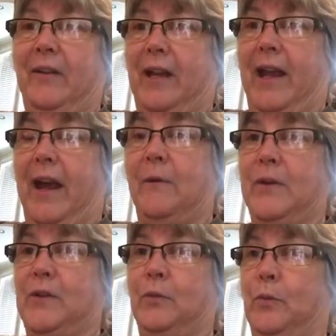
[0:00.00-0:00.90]
Okay, I
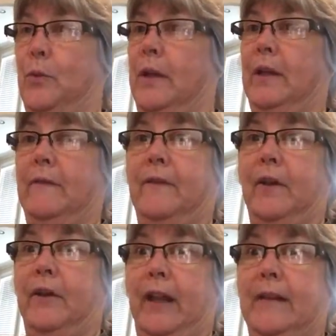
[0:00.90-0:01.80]
was really
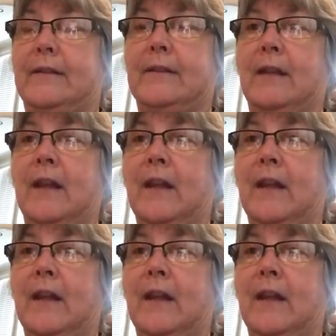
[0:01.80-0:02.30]
furious.